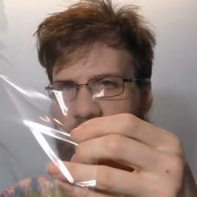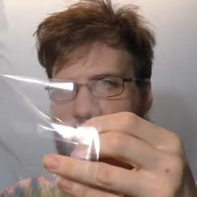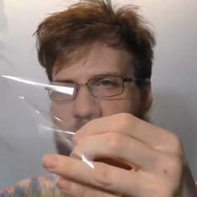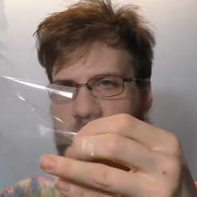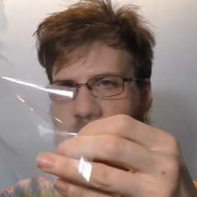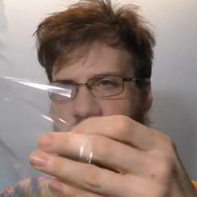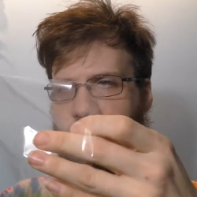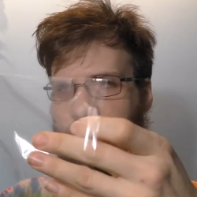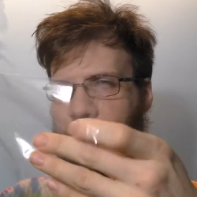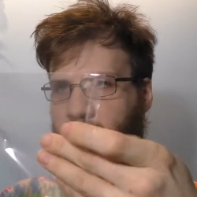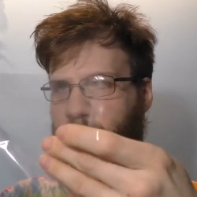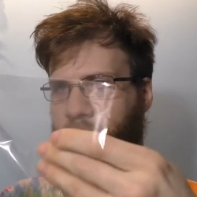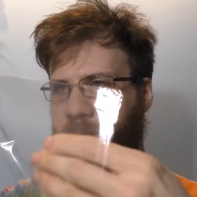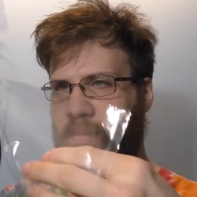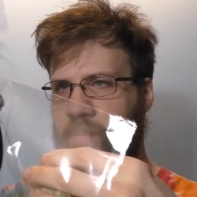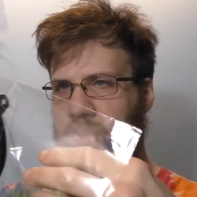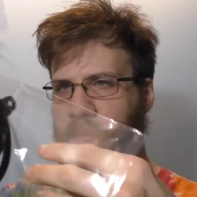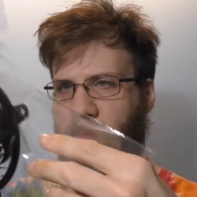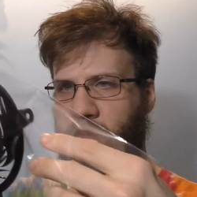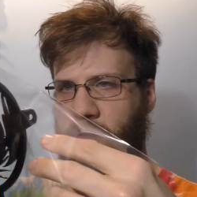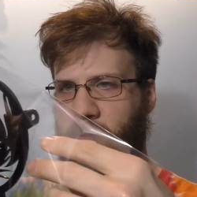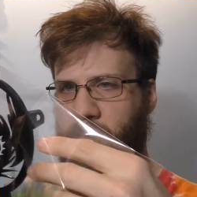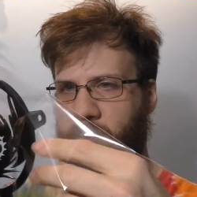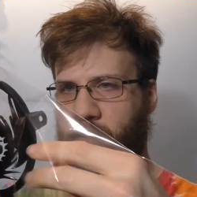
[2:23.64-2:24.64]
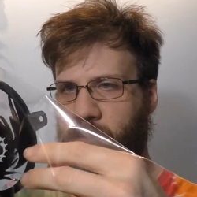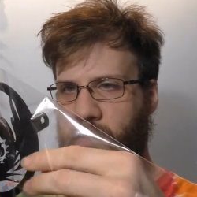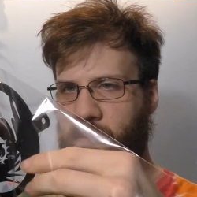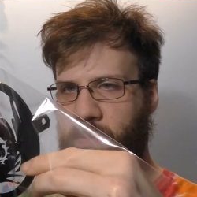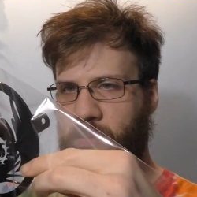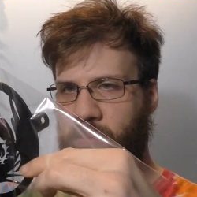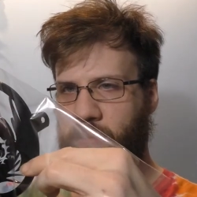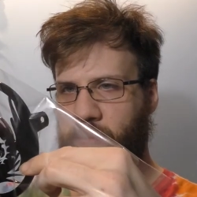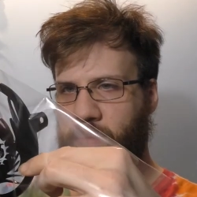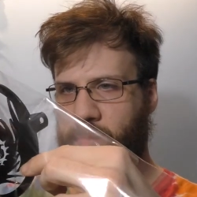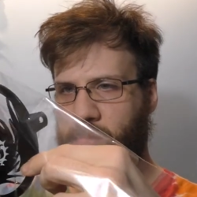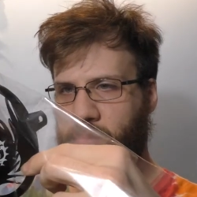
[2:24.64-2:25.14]

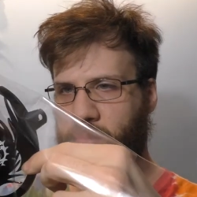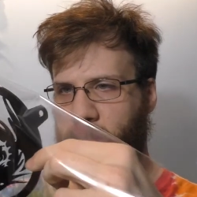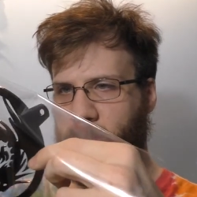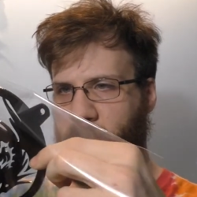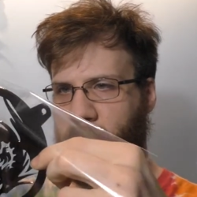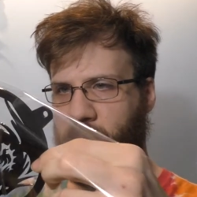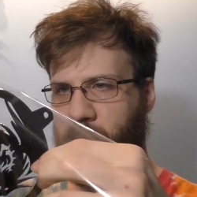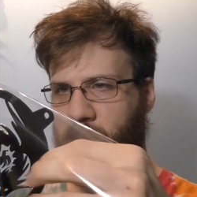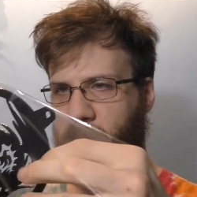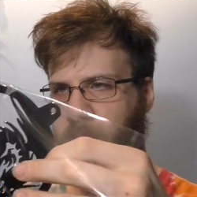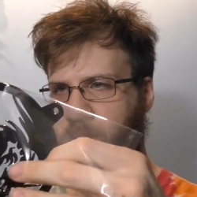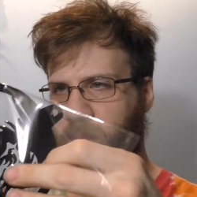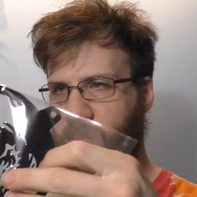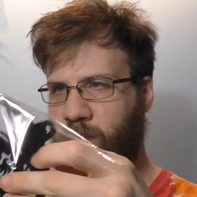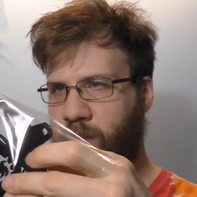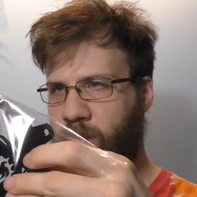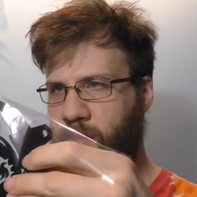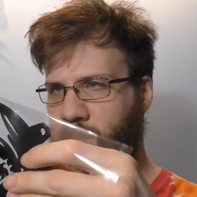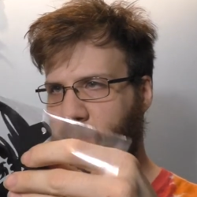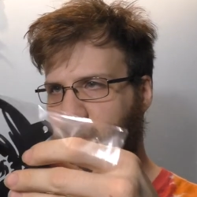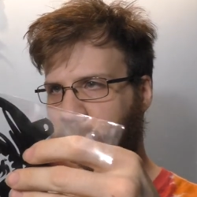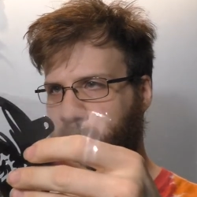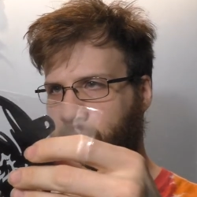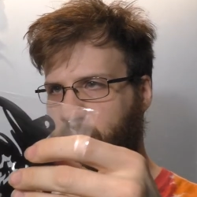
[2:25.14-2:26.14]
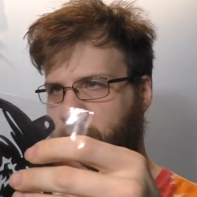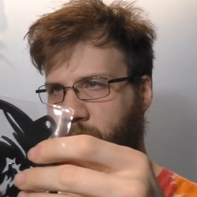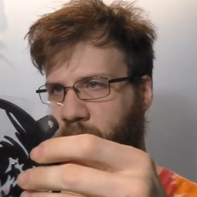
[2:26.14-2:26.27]
(no one is talking)